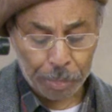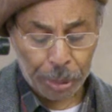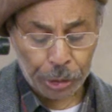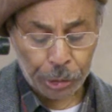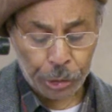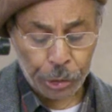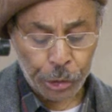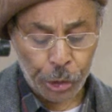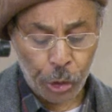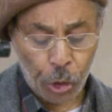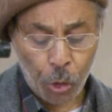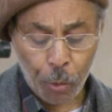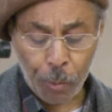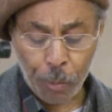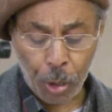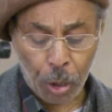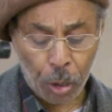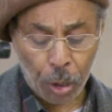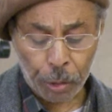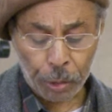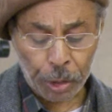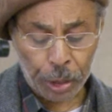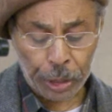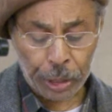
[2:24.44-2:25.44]
But no
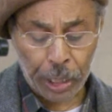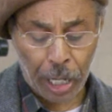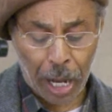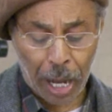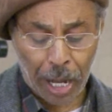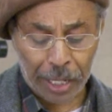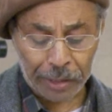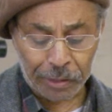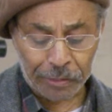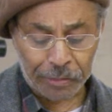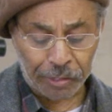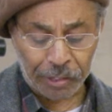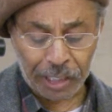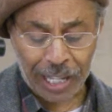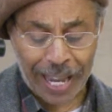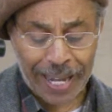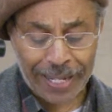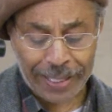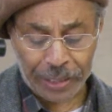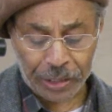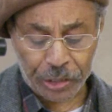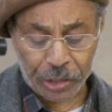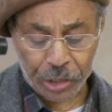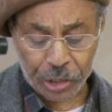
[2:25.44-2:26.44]
more a God of
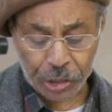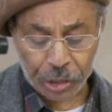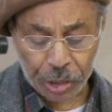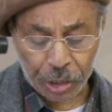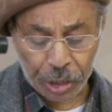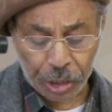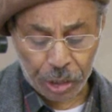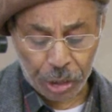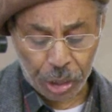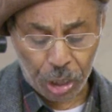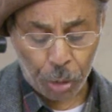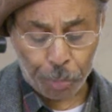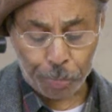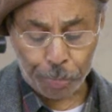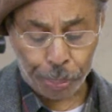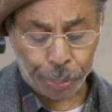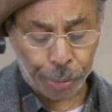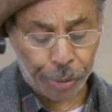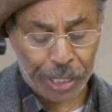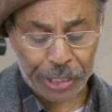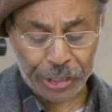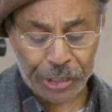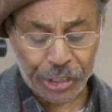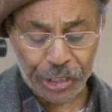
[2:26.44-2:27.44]
light,
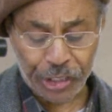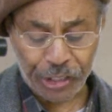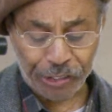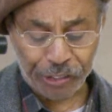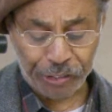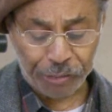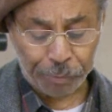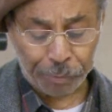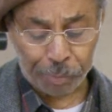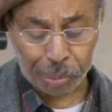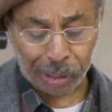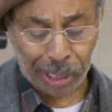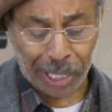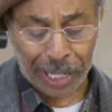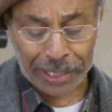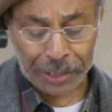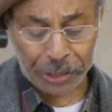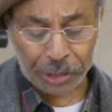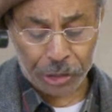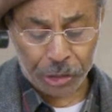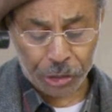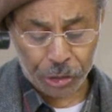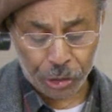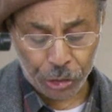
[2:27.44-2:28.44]
oppressive
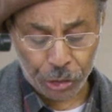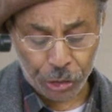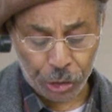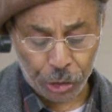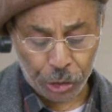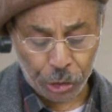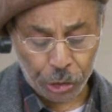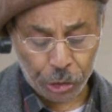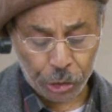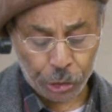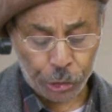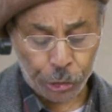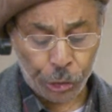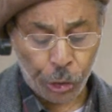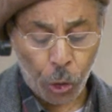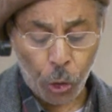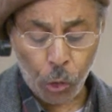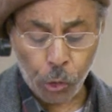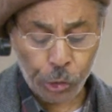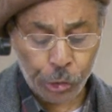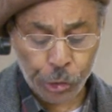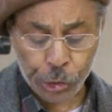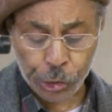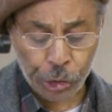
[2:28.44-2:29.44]
plight
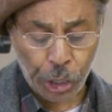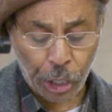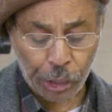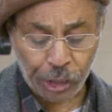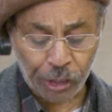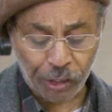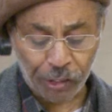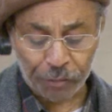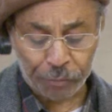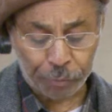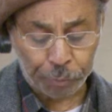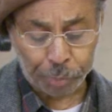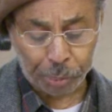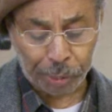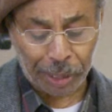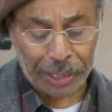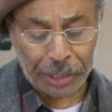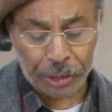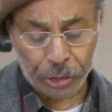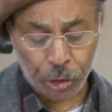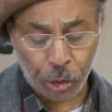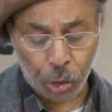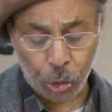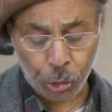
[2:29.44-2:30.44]
no son of
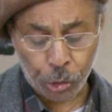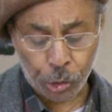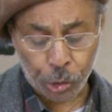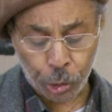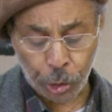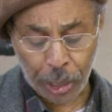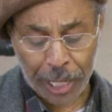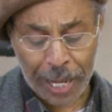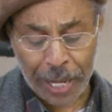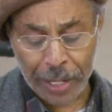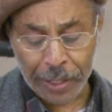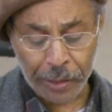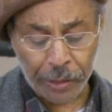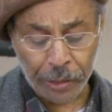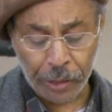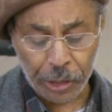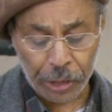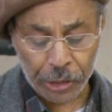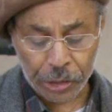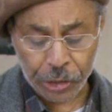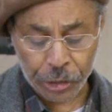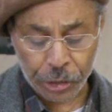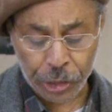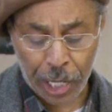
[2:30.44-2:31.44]
Plato to
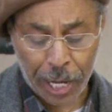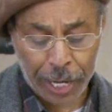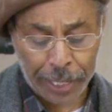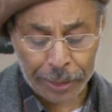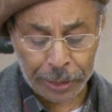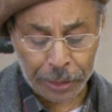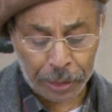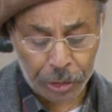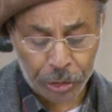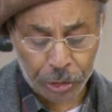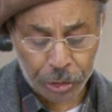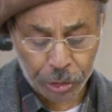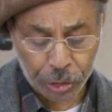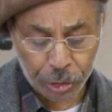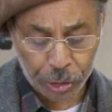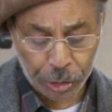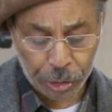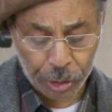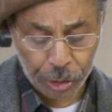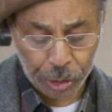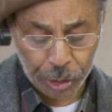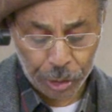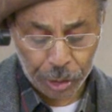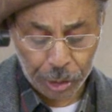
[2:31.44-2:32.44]
end this night,
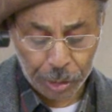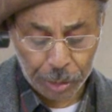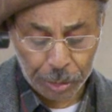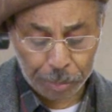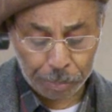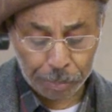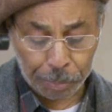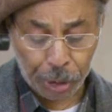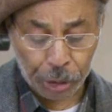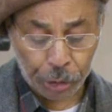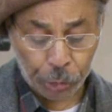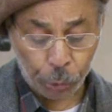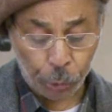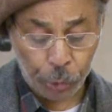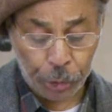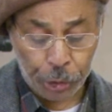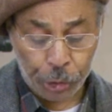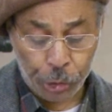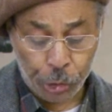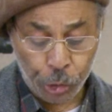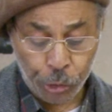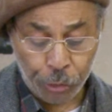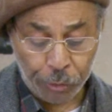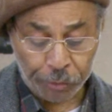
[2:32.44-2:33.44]
but
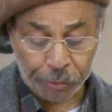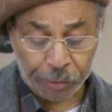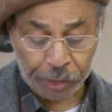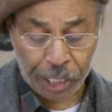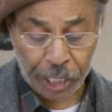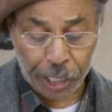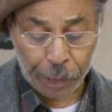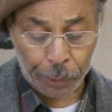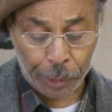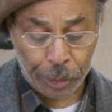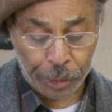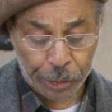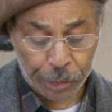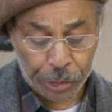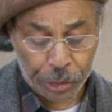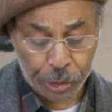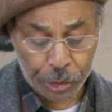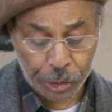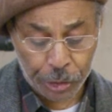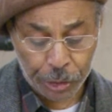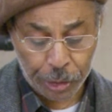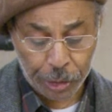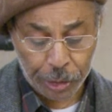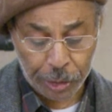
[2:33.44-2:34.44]
we do fare
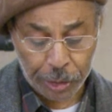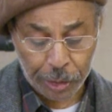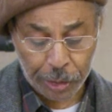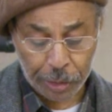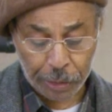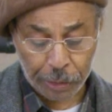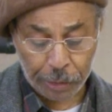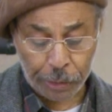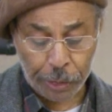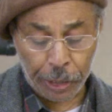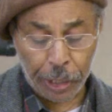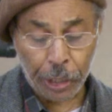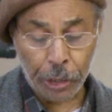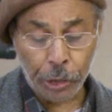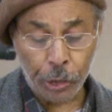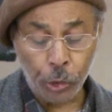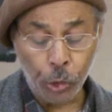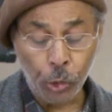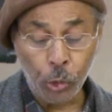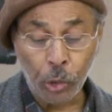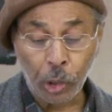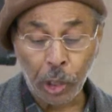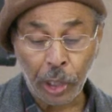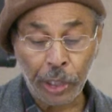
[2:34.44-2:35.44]
it, their
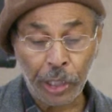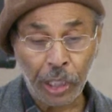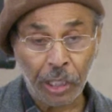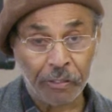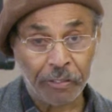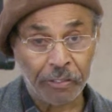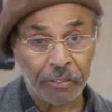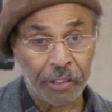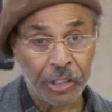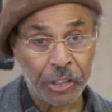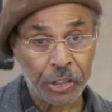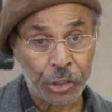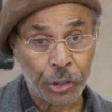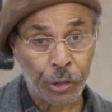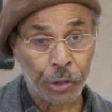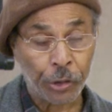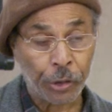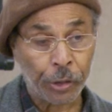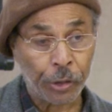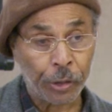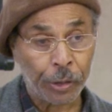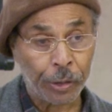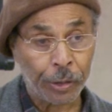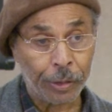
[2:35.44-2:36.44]
nuclear
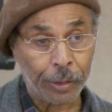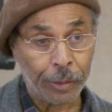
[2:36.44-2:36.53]
fission.